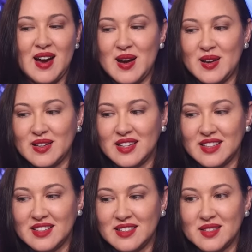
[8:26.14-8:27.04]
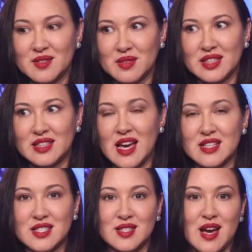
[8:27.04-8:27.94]
uh,
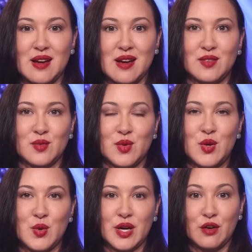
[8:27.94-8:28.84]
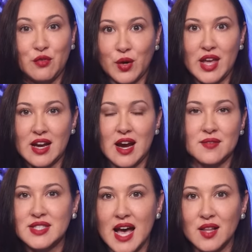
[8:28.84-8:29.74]
that's I, who can afford that
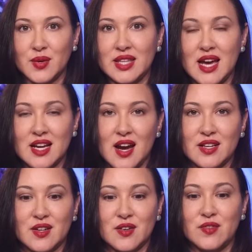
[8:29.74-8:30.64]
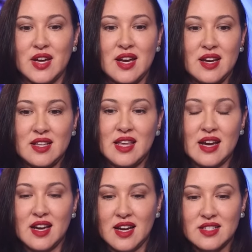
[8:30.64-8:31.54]
kind of salary and that kind of
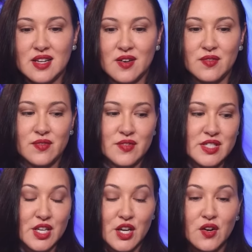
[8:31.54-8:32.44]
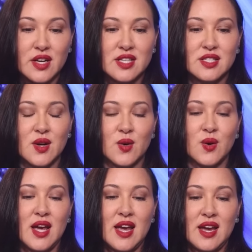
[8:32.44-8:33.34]
that kind of security.
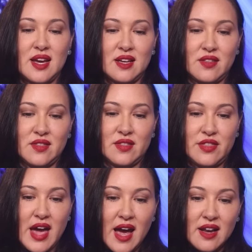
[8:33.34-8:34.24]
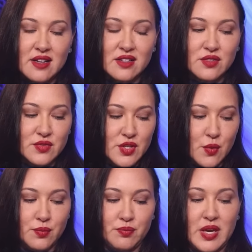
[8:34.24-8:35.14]
So that
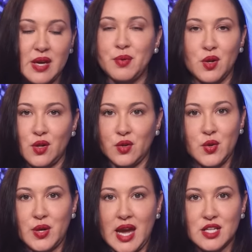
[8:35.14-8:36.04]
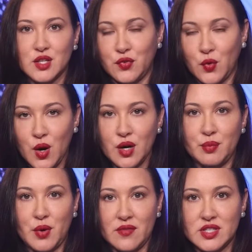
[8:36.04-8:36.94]
so people who can't
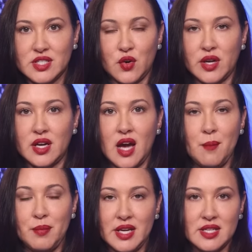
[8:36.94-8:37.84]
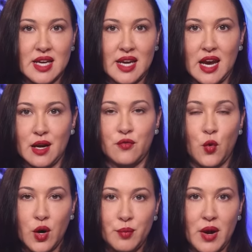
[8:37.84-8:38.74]
afford private security, companies that can't
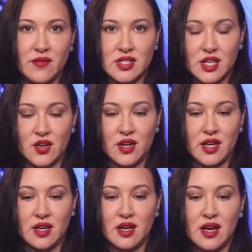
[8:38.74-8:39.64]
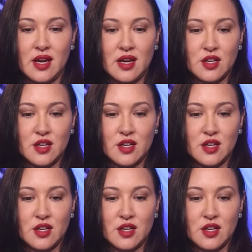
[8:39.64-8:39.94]
afford private security,